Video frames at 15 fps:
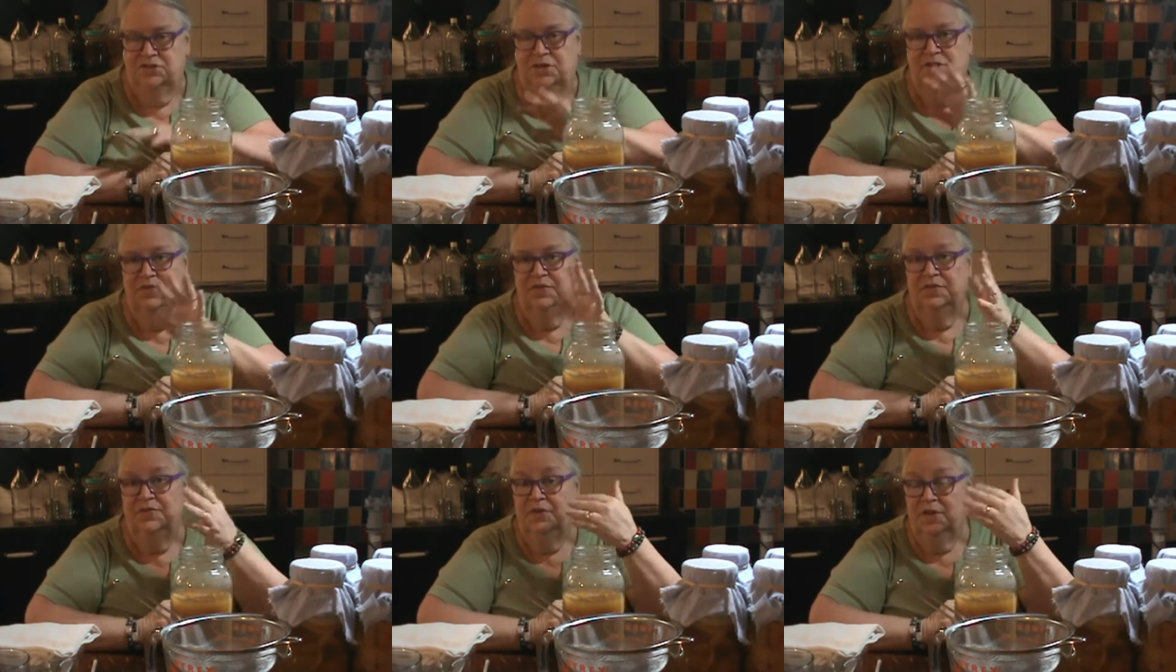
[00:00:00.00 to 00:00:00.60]
You can
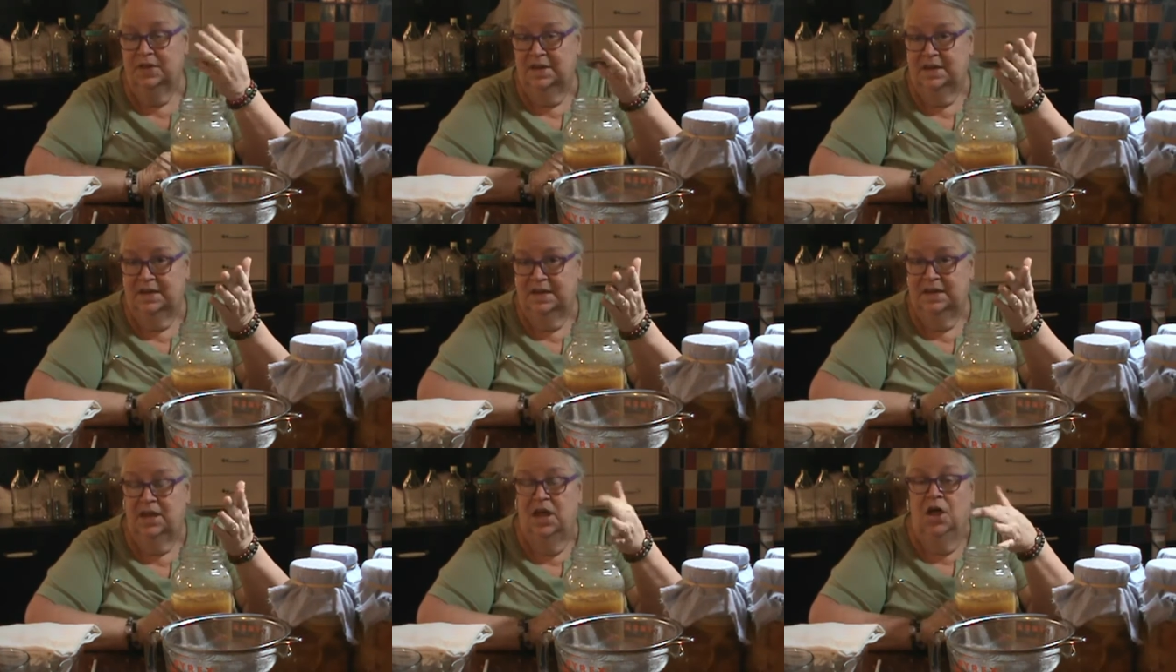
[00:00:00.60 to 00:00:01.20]
use it for
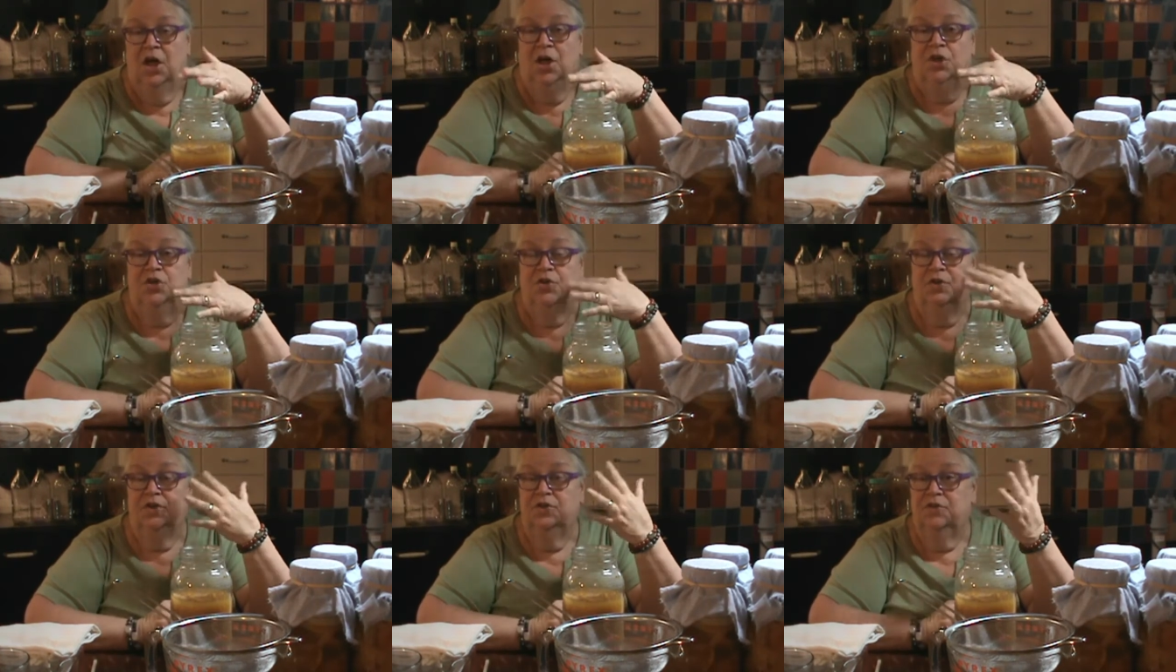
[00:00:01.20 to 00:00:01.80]
cleaning,
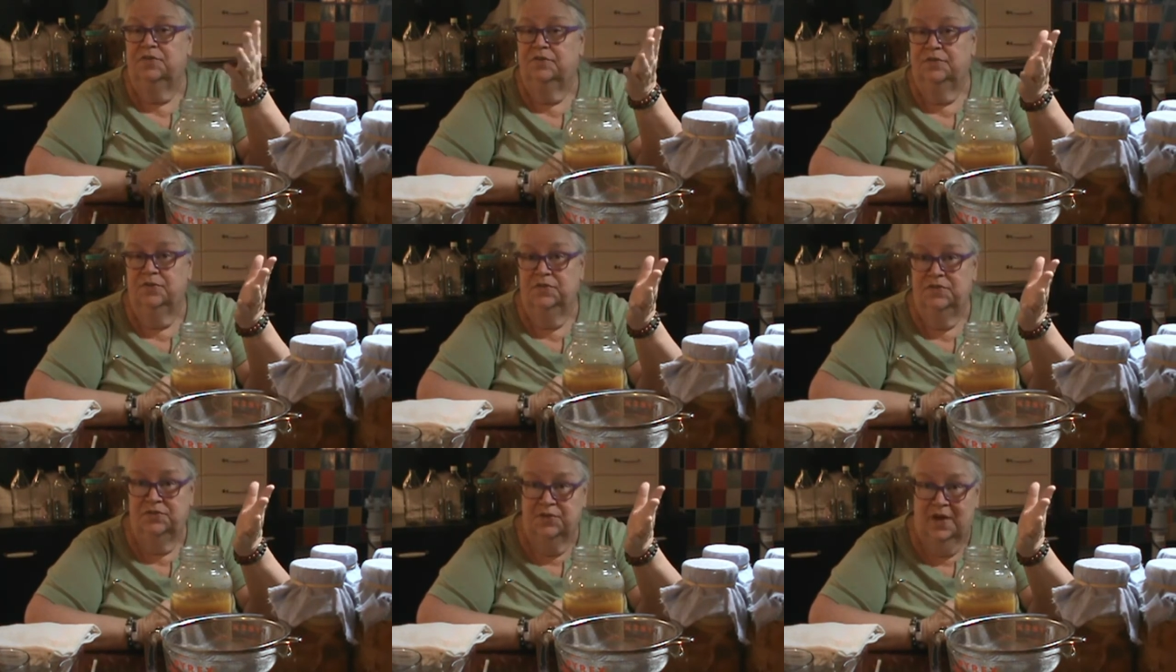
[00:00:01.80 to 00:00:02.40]
you can use it for
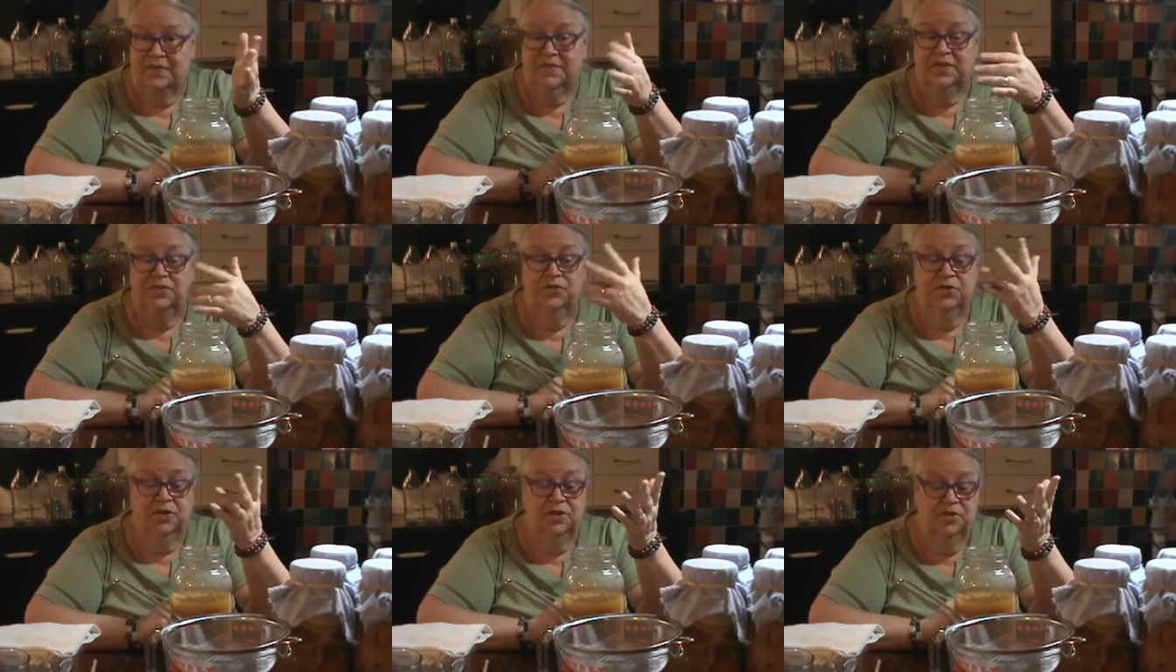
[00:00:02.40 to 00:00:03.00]
dressings,
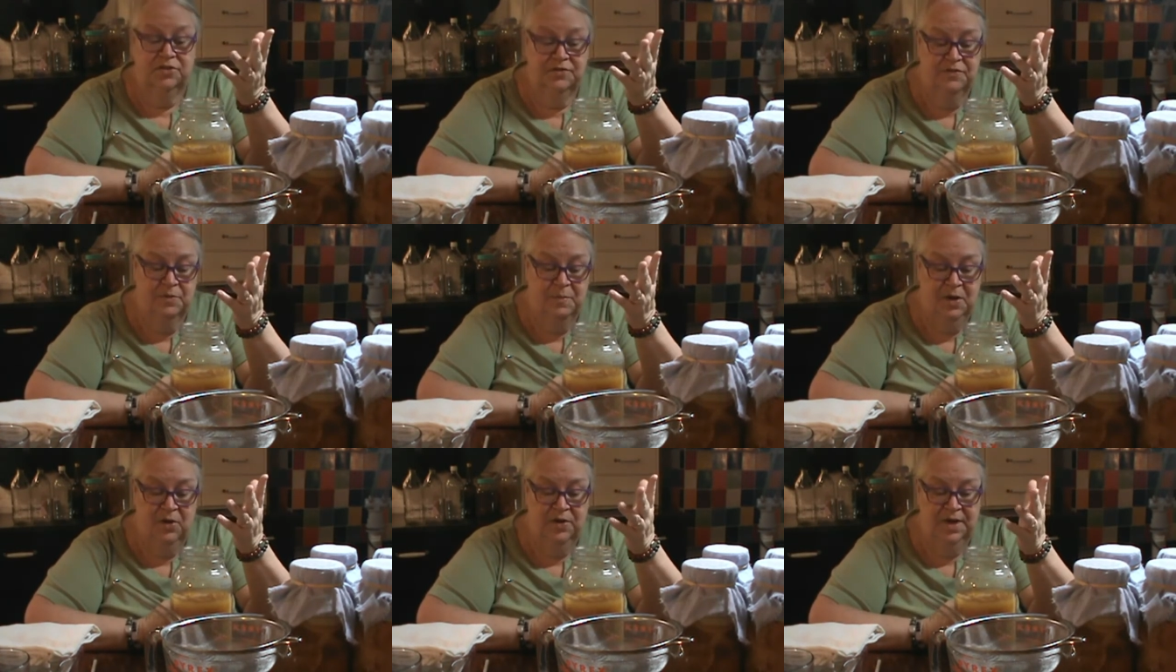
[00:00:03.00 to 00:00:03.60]
you can use it for
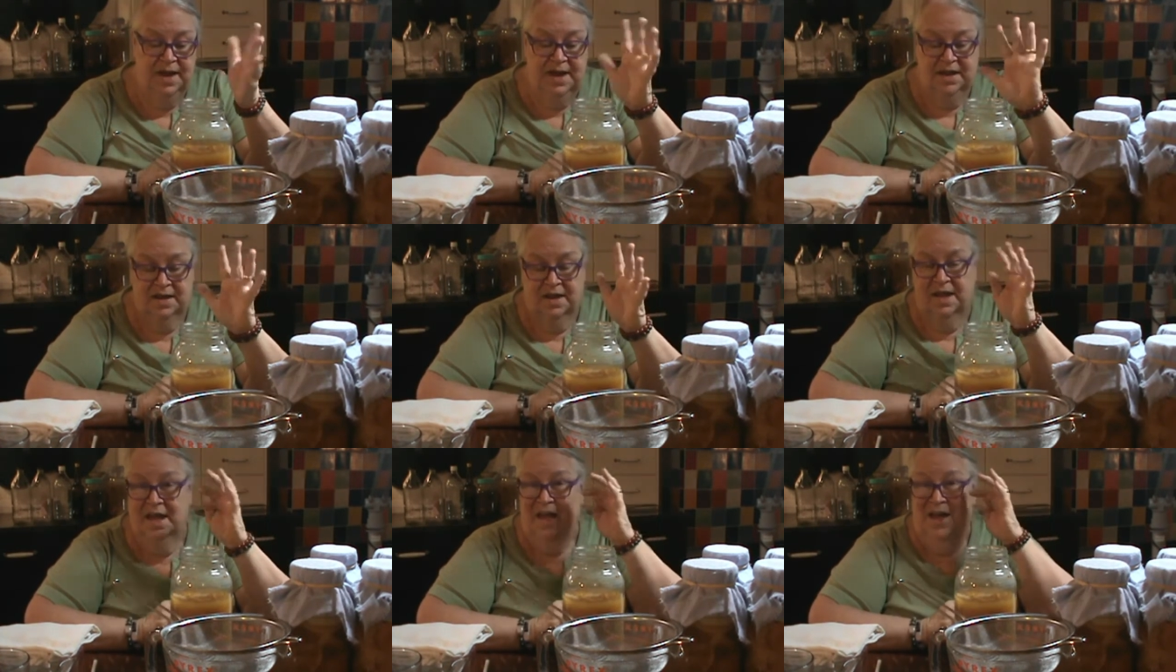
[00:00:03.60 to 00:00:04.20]
marinade,
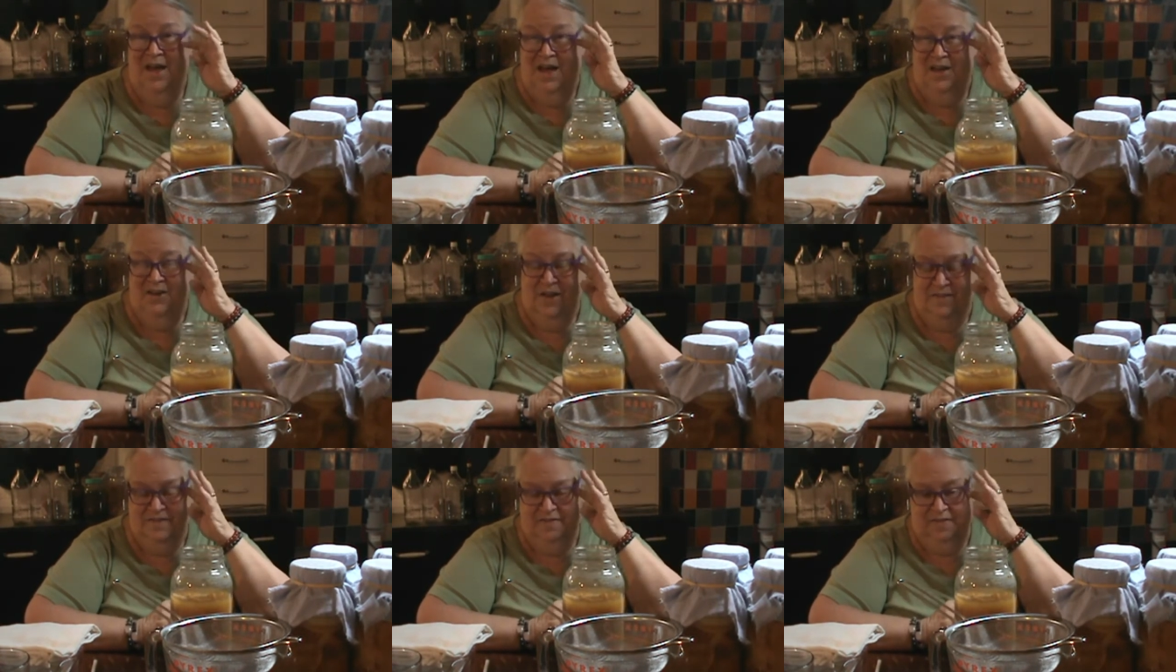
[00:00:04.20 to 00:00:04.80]

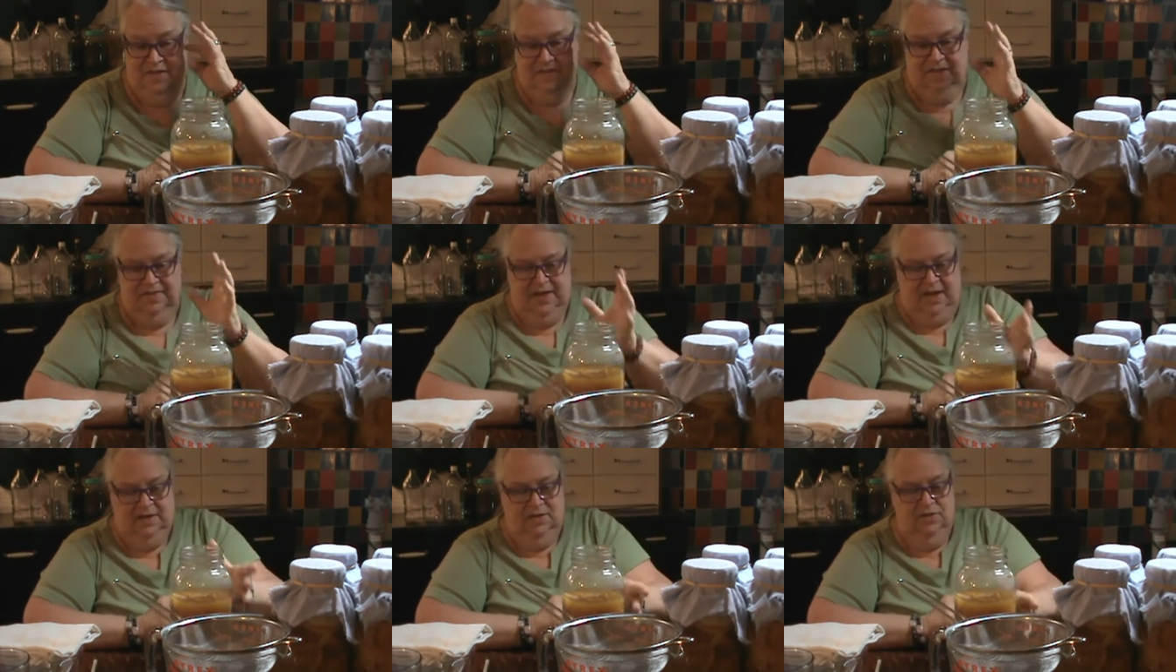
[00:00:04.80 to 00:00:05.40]
lots of things like
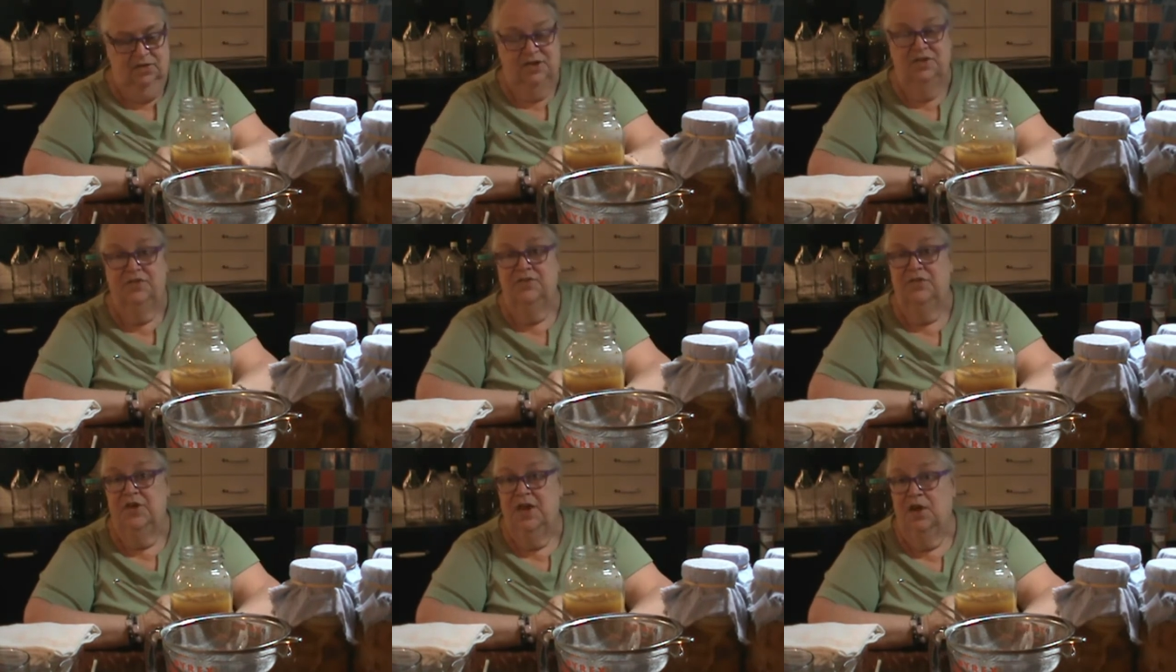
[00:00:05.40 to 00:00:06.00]
that. You can use it
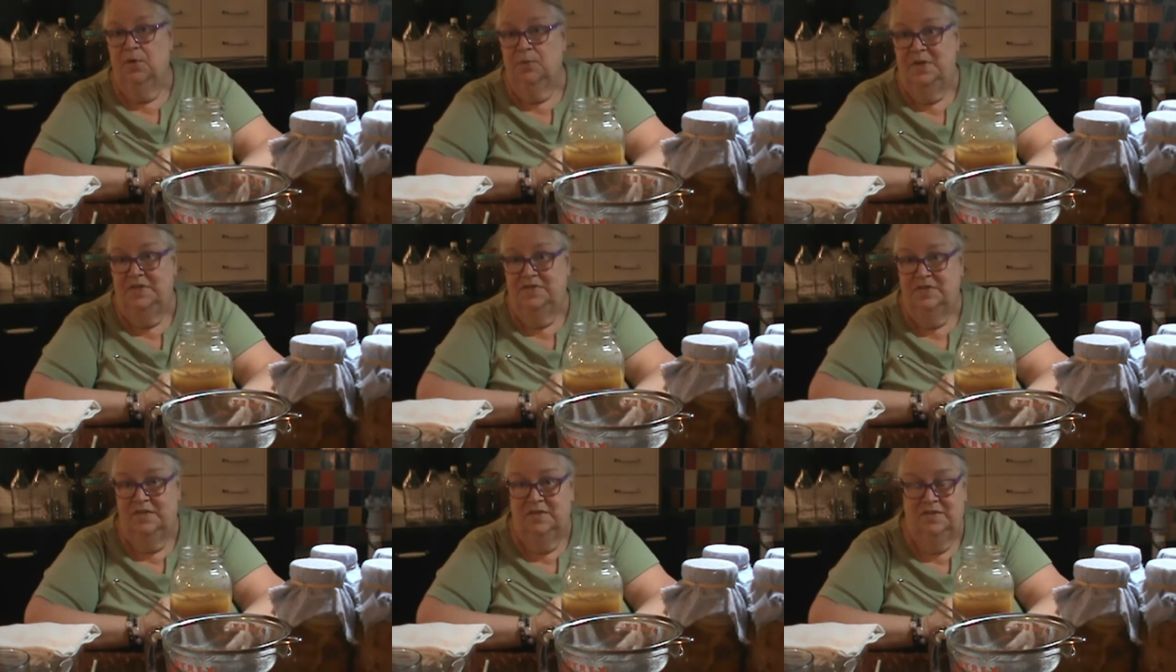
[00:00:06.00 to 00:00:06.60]
for hair
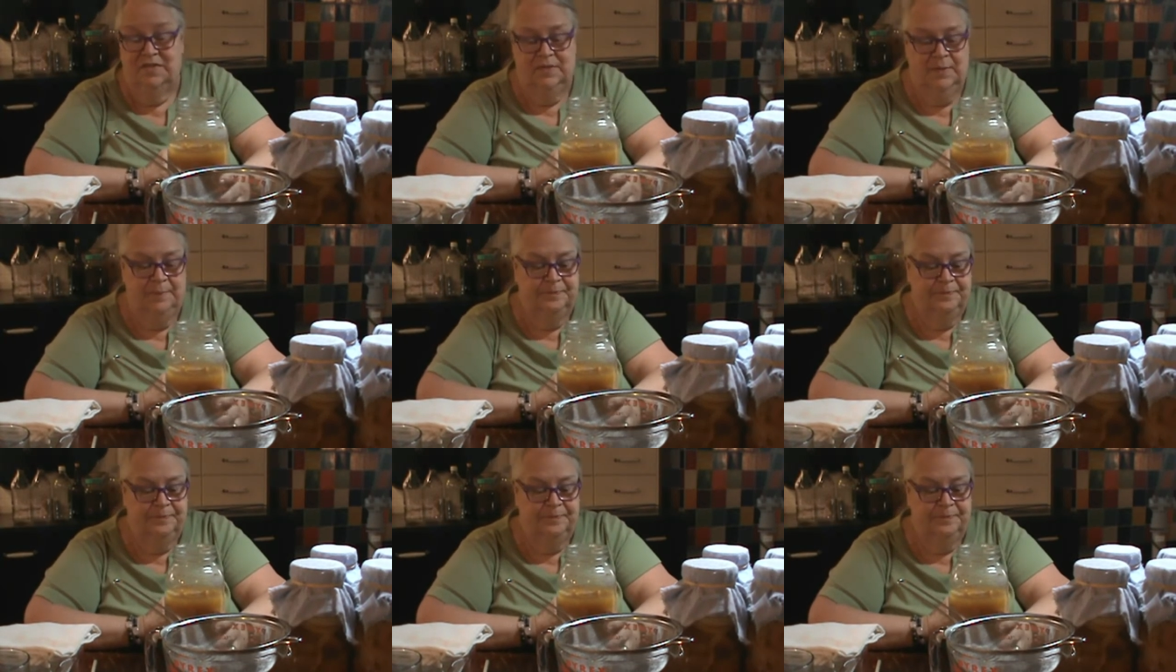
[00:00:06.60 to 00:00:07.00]
rinses.